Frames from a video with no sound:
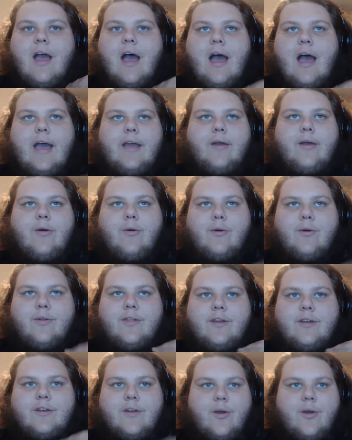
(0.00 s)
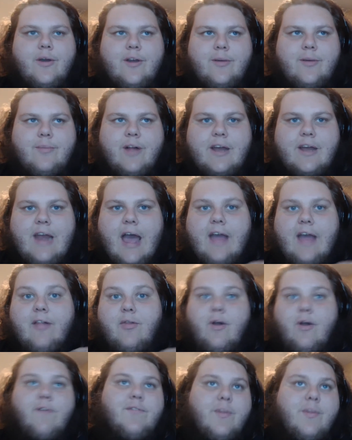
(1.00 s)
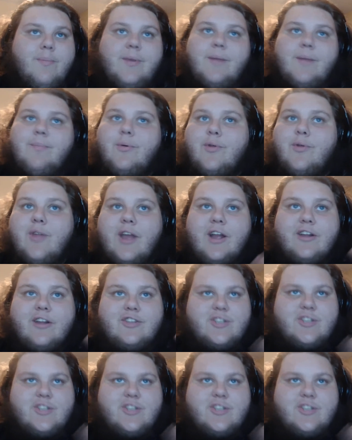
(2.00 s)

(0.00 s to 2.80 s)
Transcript: I hold no ill blood. I love the people there,